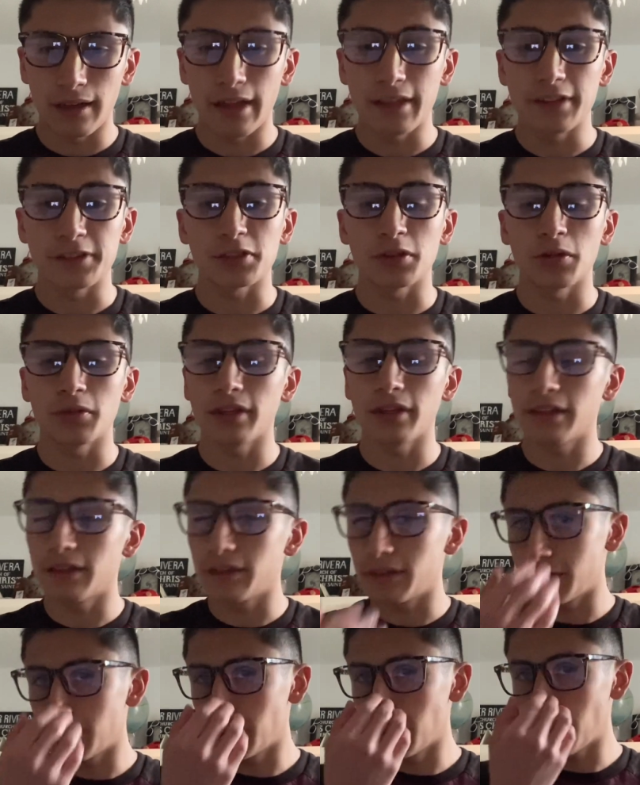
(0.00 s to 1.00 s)
so
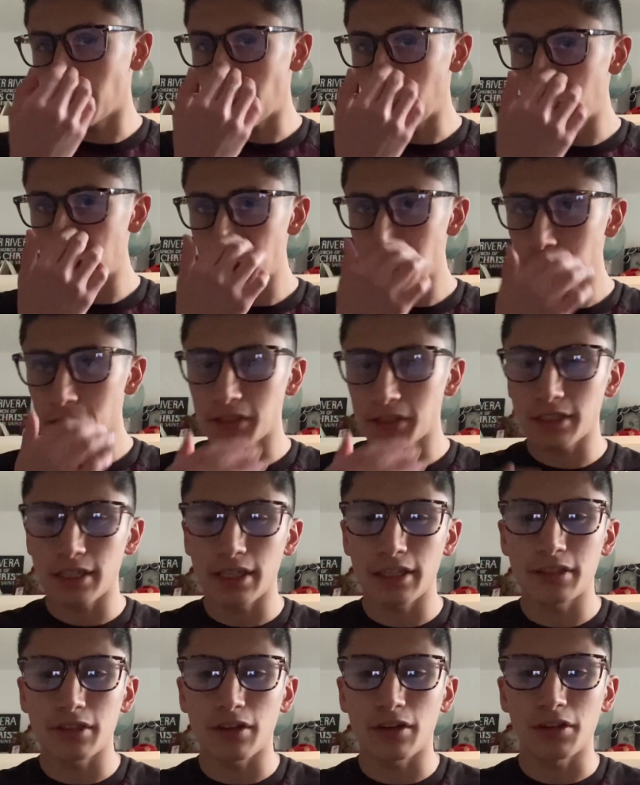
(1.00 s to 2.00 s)
then locations
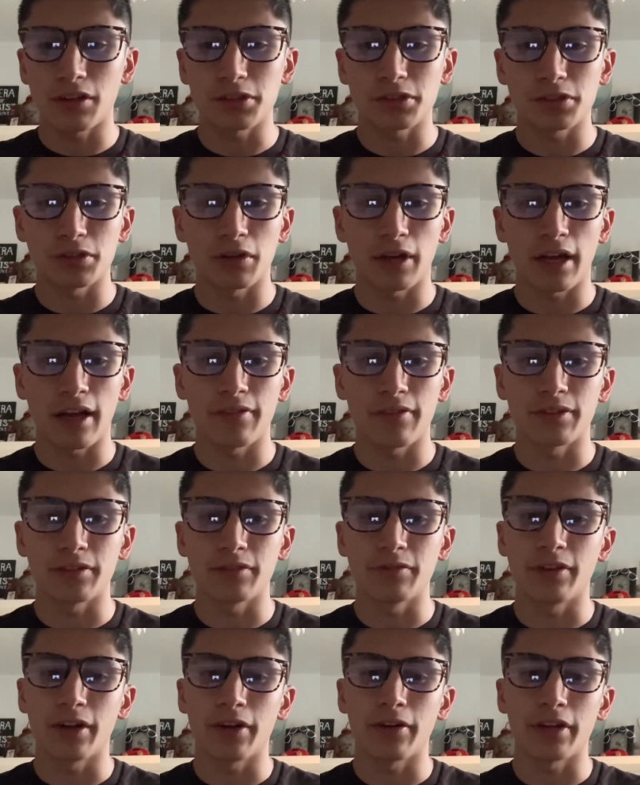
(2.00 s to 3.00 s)
tend to also have a
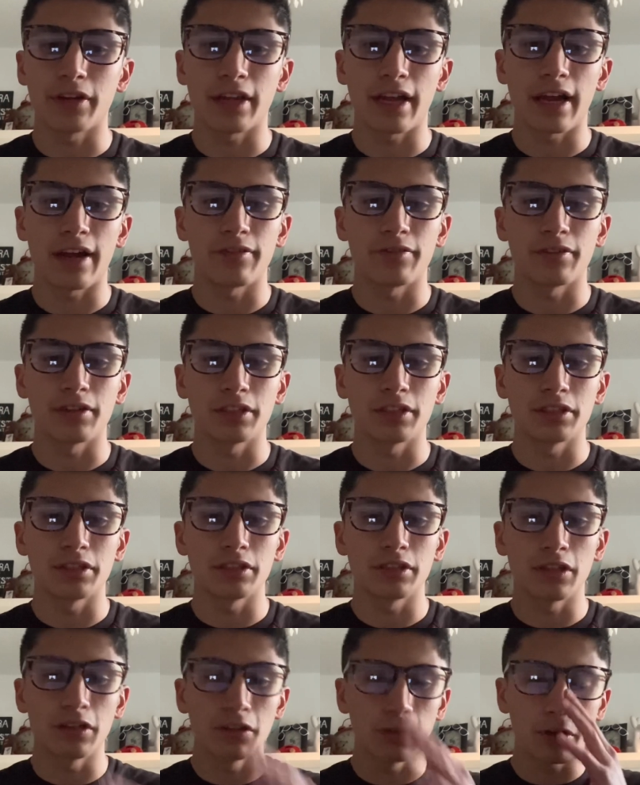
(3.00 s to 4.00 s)
very average,
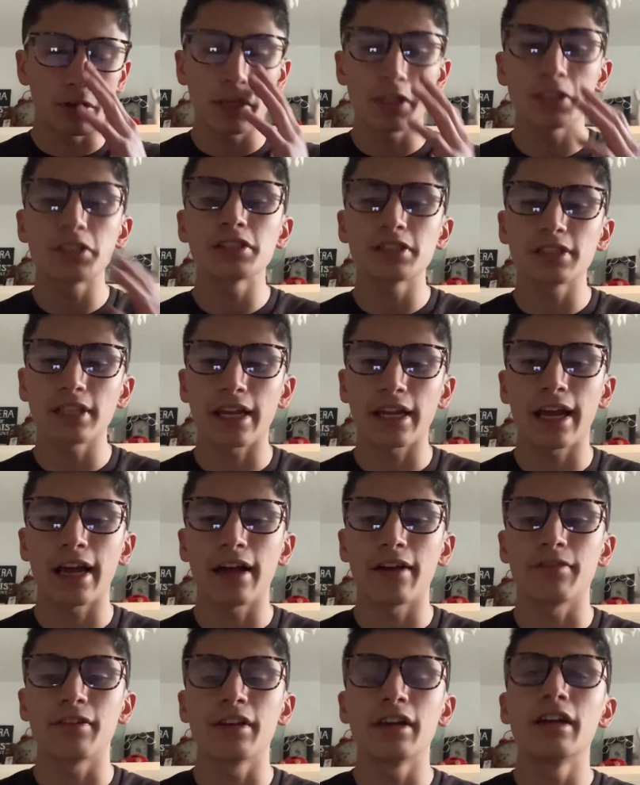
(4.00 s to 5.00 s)
locations that
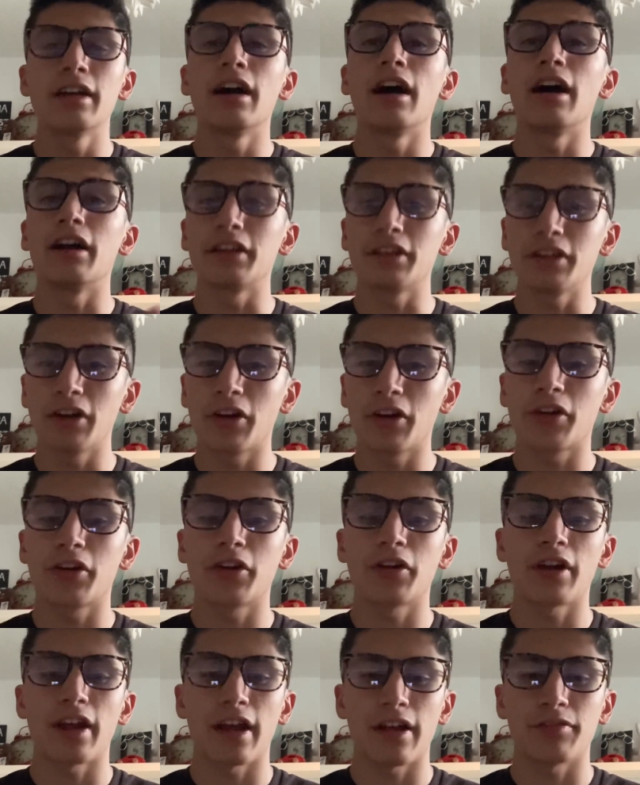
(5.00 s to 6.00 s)
have a
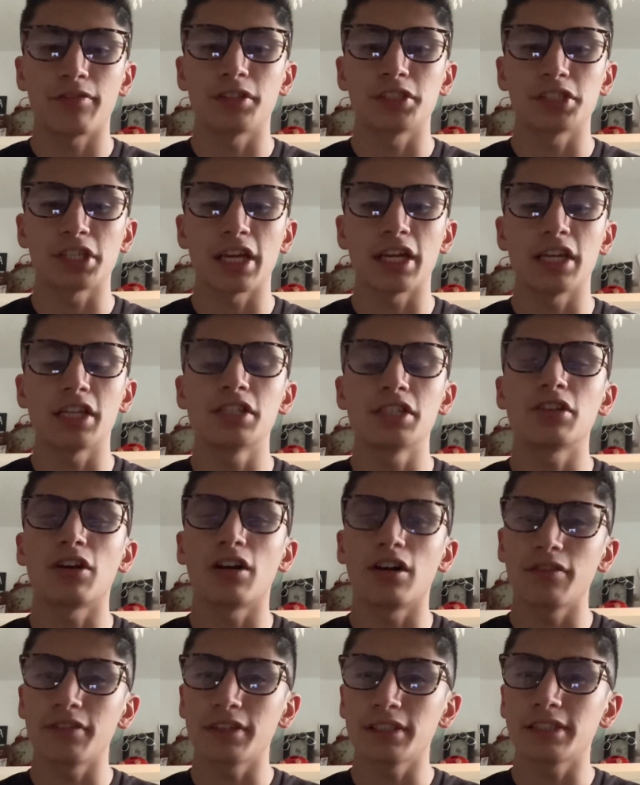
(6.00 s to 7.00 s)
younger average age
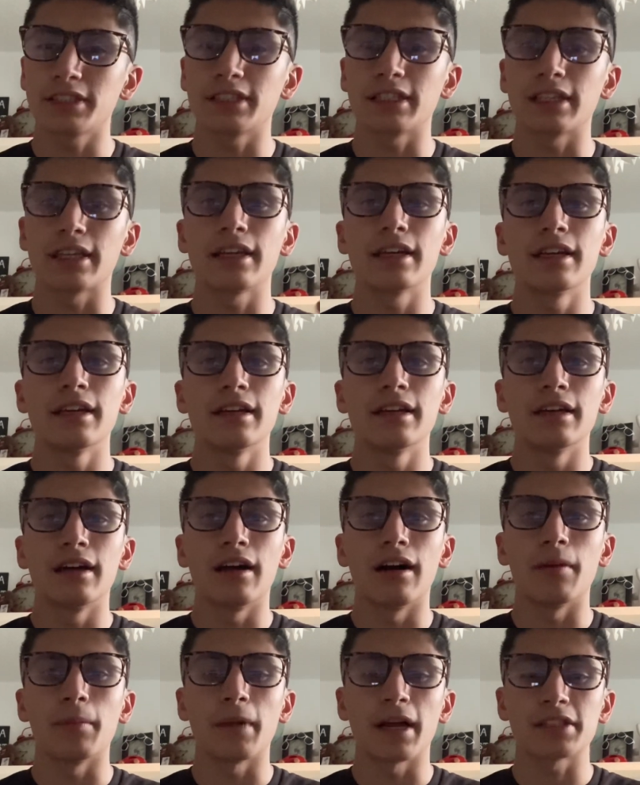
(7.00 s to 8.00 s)
obviously
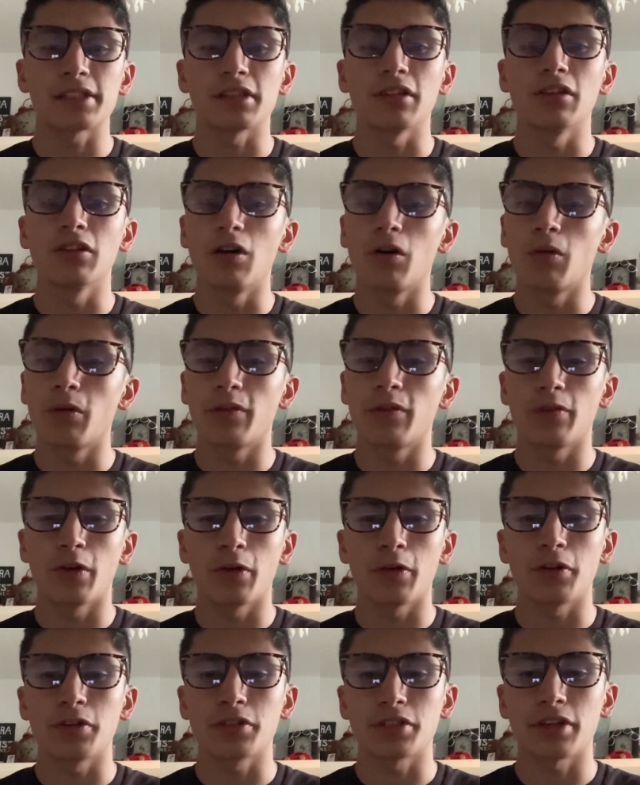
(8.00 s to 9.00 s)
has a lower
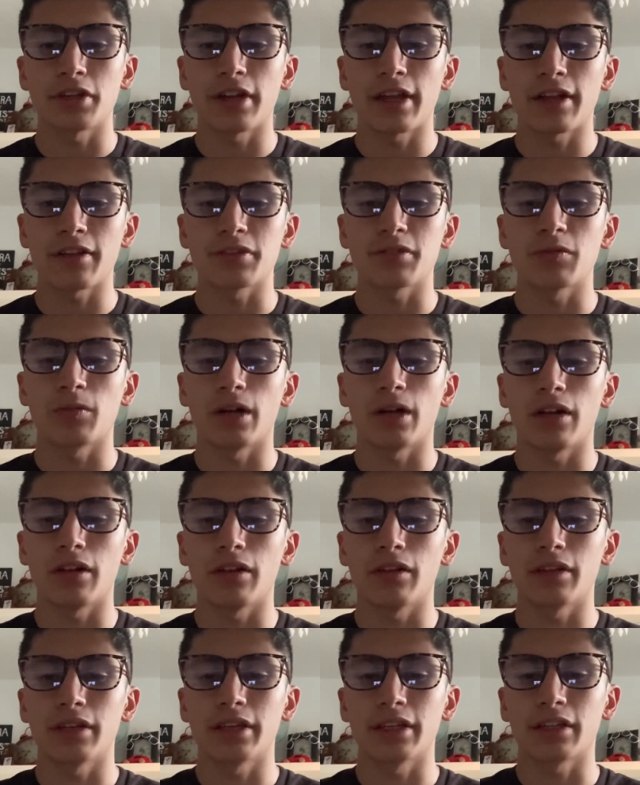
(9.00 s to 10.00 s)
voter turnouts,
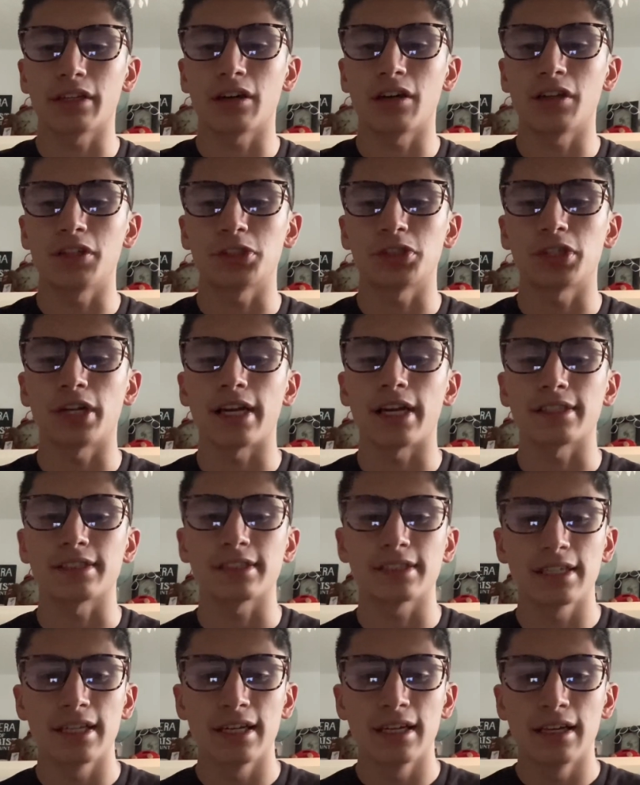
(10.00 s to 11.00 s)
while in
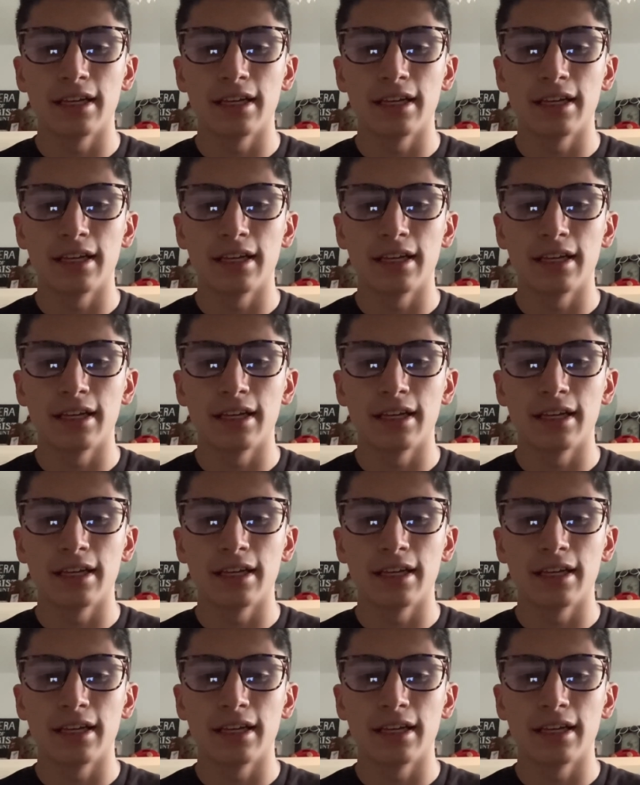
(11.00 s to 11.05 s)
contrast,